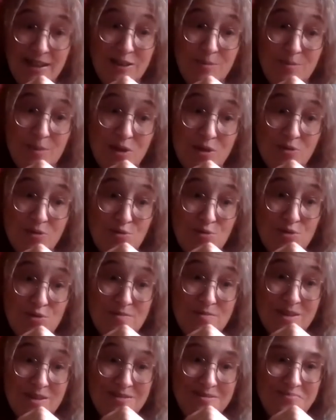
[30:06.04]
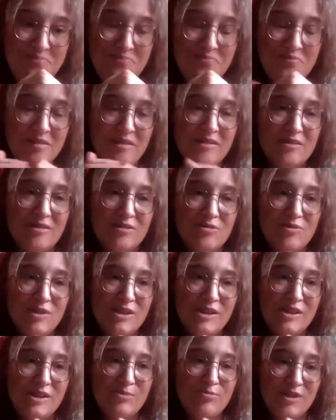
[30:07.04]
blonde woman,
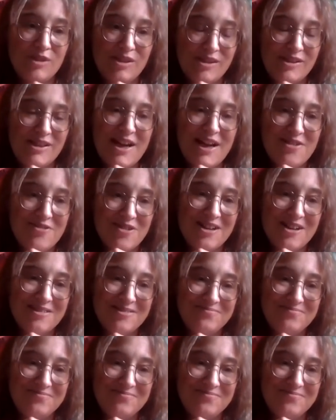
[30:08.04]
was Sarah.